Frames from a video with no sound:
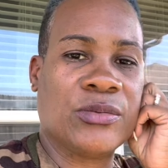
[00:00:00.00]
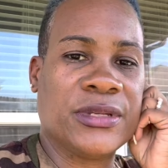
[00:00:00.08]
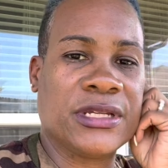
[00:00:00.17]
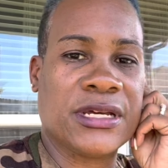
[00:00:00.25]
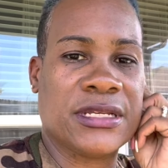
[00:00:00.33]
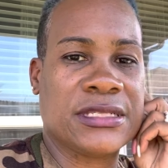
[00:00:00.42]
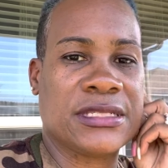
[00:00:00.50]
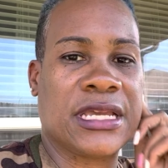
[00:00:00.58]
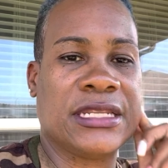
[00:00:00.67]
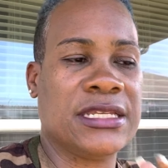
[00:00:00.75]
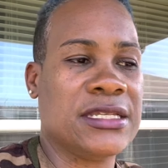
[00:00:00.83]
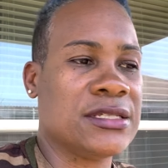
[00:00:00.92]
because I
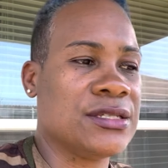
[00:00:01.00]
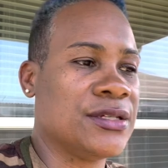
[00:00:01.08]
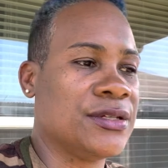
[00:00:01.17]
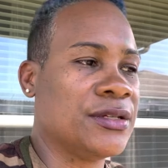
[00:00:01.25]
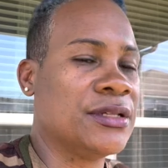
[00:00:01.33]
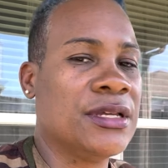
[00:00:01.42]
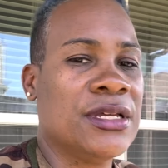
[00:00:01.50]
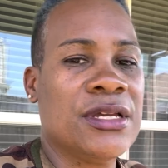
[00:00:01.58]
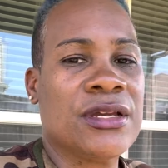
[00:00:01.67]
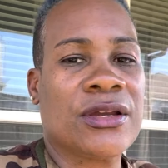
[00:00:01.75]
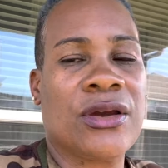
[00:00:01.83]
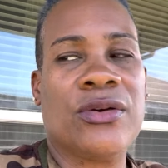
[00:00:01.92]
need to
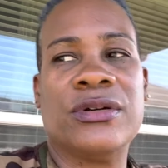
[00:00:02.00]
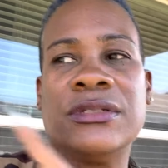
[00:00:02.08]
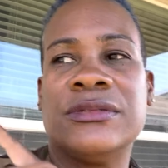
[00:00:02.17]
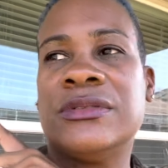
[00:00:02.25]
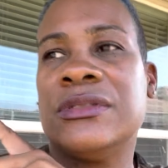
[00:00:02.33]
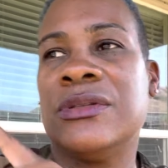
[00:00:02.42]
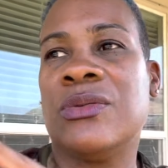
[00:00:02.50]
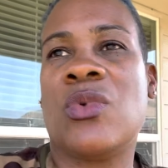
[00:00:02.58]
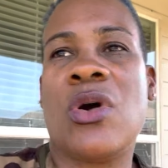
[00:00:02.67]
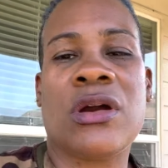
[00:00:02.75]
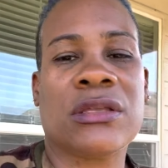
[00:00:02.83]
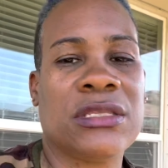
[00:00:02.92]
go and
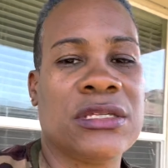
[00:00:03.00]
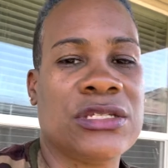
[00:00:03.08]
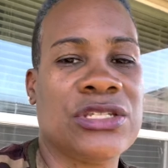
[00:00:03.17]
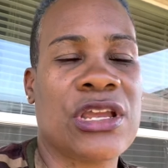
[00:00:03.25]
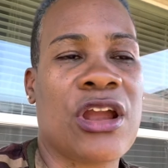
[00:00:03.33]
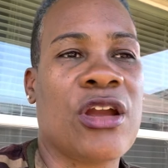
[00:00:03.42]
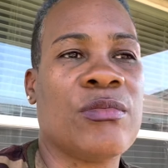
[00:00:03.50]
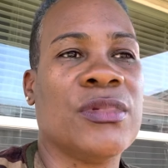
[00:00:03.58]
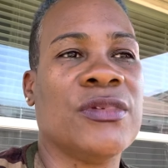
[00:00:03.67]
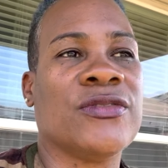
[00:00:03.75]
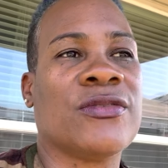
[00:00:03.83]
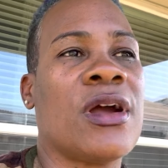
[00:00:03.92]
walk this yard
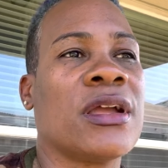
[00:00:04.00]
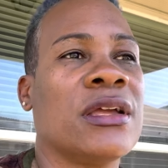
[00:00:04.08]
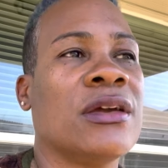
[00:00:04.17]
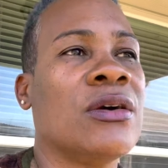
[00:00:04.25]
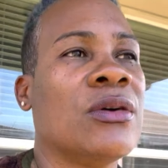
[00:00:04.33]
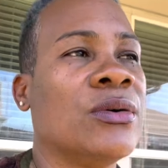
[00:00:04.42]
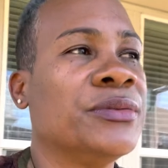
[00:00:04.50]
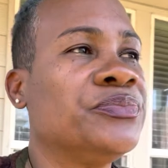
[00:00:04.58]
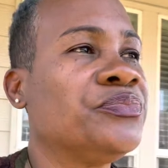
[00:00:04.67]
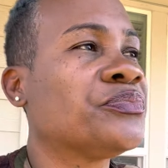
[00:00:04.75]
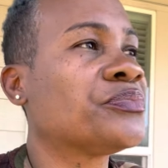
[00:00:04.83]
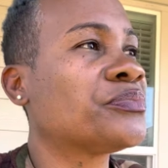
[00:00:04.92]
before I can go
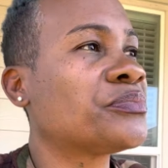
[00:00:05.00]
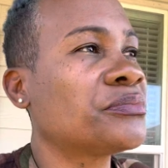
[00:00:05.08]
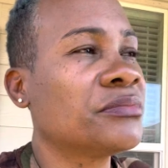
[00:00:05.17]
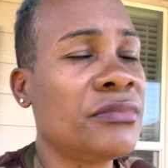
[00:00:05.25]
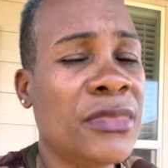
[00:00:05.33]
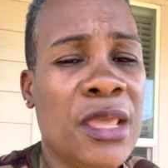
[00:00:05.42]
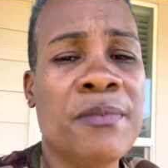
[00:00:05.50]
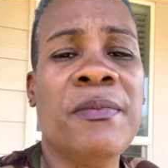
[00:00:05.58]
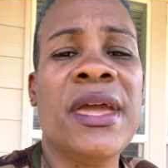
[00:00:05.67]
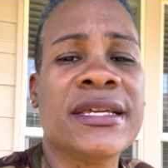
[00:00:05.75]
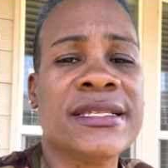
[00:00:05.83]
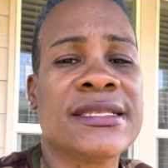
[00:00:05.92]
and
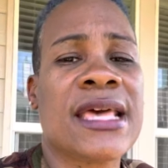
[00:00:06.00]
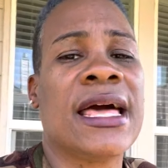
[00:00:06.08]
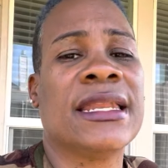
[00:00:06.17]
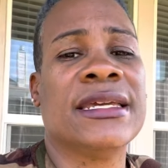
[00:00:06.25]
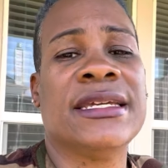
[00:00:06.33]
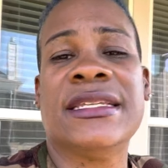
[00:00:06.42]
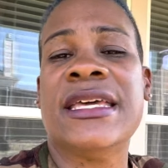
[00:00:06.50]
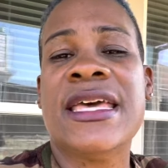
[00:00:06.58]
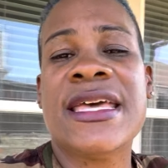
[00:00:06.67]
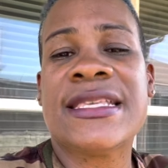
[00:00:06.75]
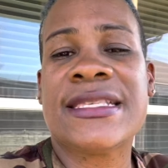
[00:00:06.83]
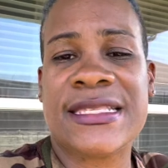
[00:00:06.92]
make a salad and
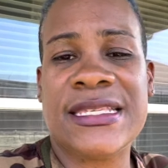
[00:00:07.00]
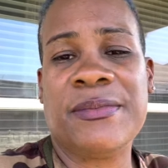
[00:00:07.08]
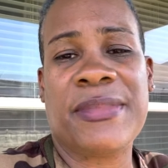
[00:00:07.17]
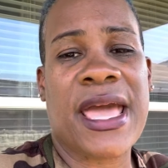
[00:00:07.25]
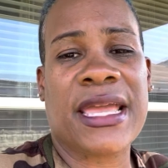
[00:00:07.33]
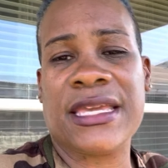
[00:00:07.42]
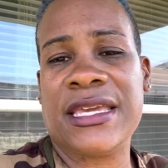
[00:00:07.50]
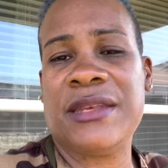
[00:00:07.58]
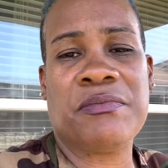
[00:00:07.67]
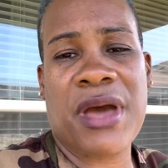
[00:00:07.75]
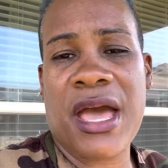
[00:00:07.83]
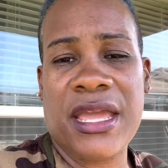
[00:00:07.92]
sit back in
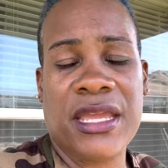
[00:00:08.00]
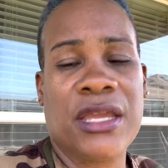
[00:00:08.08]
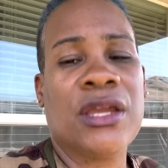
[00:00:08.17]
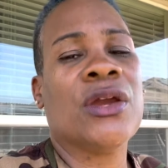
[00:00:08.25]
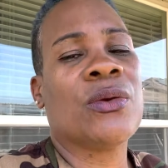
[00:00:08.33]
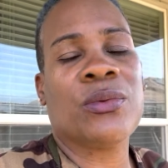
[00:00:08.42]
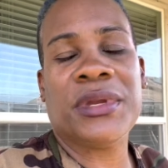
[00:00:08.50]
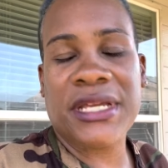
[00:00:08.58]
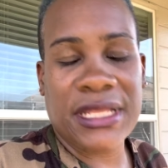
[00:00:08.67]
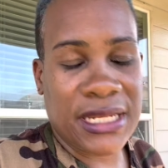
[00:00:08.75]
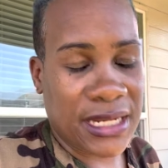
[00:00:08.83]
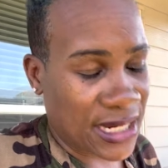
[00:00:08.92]
my
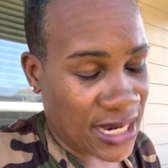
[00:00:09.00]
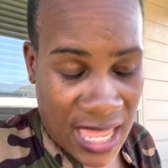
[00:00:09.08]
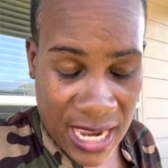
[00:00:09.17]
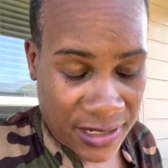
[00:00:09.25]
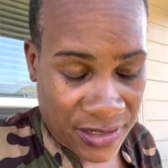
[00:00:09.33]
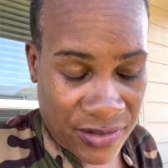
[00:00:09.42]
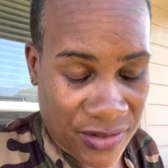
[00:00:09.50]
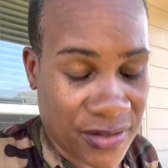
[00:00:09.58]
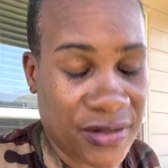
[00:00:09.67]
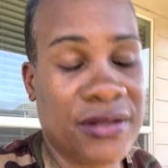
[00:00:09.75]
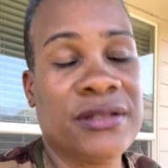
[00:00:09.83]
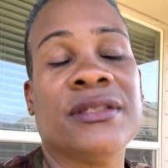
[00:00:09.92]
recliner.
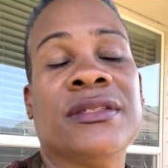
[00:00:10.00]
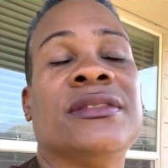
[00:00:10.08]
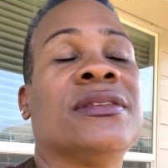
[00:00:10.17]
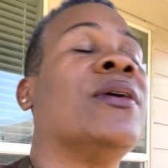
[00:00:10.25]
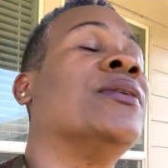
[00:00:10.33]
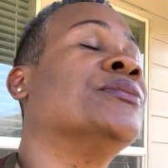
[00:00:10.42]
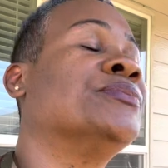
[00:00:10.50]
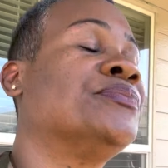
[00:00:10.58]
So